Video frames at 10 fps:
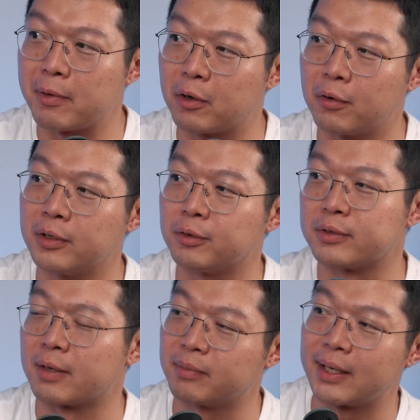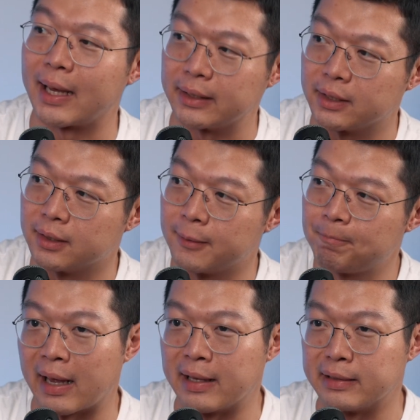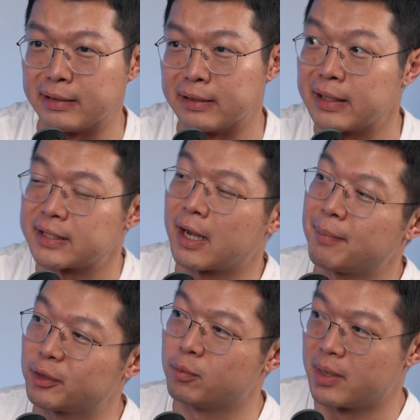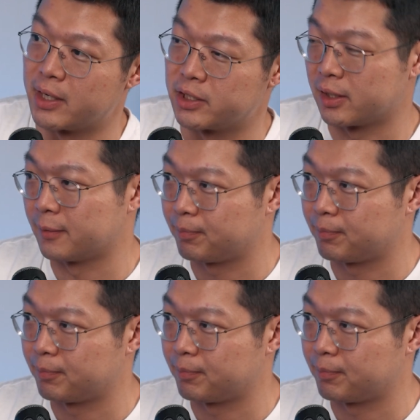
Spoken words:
we go into something lighter. And let's come back to Malaysia.